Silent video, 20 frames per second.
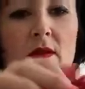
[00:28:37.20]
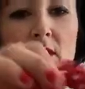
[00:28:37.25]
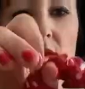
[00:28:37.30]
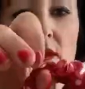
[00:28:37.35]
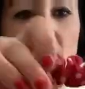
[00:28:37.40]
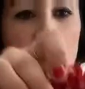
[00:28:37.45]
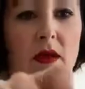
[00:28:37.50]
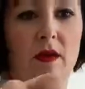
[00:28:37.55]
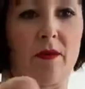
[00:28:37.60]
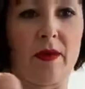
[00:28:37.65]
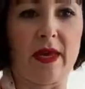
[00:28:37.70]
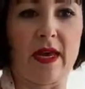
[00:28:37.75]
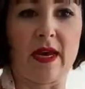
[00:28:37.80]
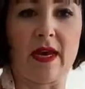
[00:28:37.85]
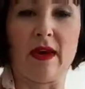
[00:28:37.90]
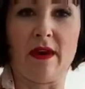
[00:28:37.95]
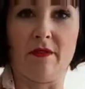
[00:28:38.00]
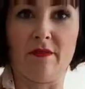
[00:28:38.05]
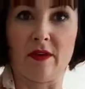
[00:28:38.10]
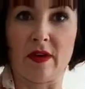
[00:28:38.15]
There we
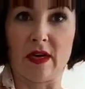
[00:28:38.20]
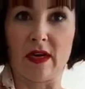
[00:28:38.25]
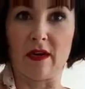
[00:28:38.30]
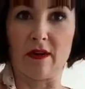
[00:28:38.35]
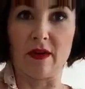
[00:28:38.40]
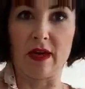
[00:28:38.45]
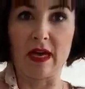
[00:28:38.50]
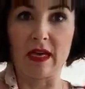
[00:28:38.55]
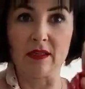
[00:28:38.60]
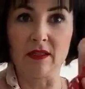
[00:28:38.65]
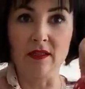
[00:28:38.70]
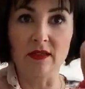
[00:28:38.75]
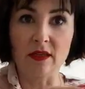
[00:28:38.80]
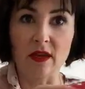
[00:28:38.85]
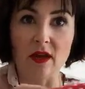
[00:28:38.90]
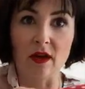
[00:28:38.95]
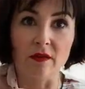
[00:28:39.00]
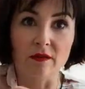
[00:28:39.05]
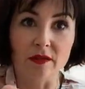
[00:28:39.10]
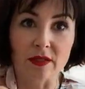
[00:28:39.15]
have our head
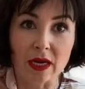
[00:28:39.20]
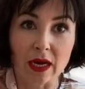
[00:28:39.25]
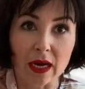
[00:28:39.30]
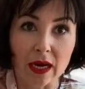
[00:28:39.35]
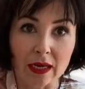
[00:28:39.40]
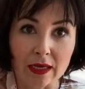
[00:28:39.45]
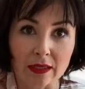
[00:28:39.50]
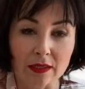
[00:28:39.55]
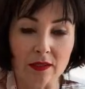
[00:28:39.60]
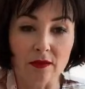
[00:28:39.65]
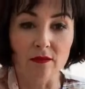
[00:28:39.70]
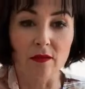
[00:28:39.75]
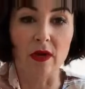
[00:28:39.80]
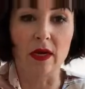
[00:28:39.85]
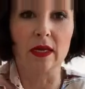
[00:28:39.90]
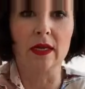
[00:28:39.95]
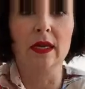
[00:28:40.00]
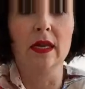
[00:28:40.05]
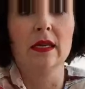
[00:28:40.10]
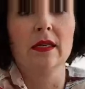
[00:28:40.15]
scarves, guys.
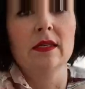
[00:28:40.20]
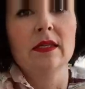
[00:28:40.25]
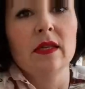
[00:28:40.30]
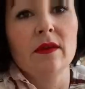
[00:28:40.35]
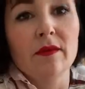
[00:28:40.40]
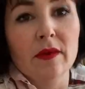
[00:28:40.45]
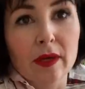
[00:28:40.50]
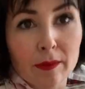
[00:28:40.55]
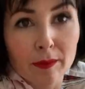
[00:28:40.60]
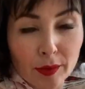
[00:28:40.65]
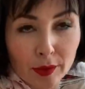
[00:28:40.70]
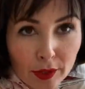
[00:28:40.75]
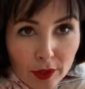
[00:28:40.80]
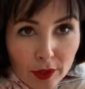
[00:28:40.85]
Right, let's see if I can put